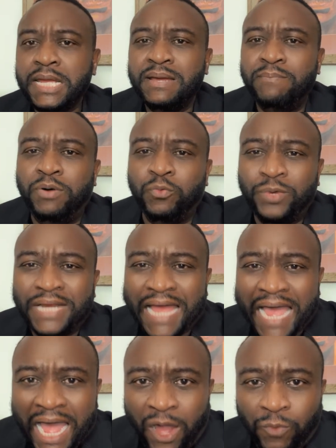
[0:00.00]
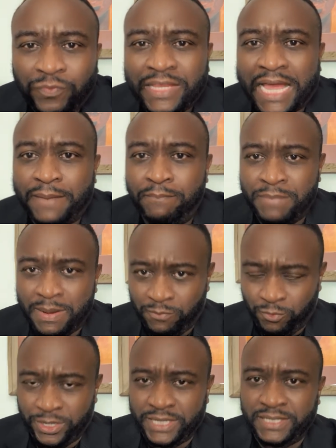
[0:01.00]
But without that
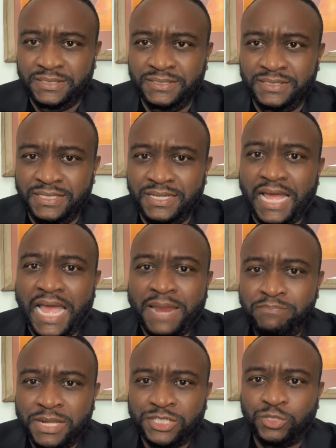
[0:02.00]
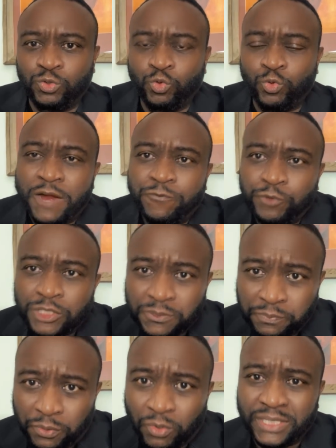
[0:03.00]
memory and mental reference
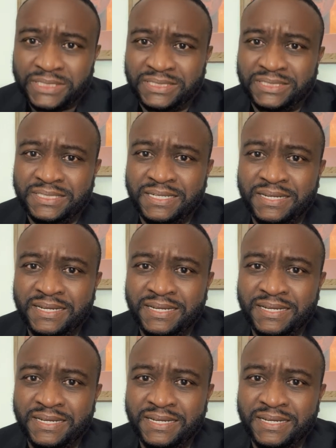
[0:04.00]
point,